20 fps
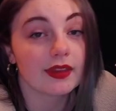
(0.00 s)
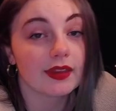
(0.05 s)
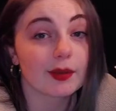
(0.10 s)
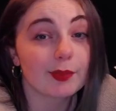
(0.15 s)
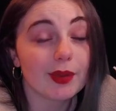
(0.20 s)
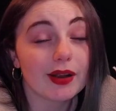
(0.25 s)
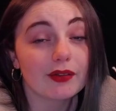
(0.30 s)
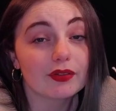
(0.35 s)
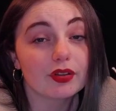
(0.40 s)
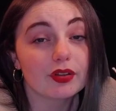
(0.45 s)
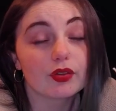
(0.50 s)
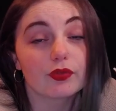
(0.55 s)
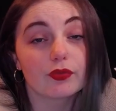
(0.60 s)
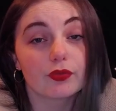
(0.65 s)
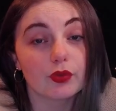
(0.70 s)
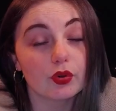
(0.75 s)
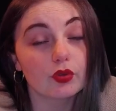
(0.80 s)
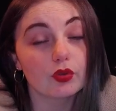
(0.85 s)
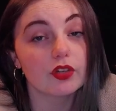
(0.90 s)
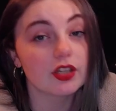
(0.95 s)
And apparently the
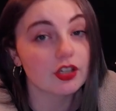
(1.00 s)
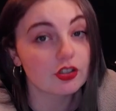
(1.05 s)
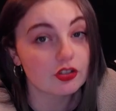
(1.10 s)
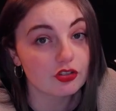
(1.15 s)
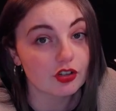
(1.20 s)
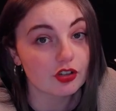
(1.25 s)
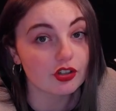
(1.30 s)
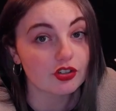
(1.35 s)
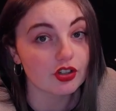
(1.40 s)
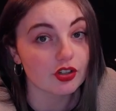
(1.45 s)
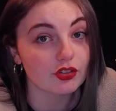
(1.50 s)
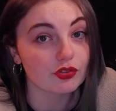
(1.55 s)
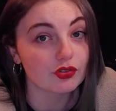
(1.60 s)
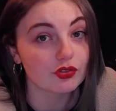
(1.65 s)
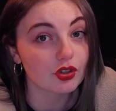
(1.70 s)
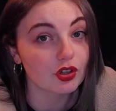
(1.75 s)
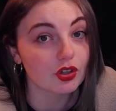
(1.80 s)
full reconstruction took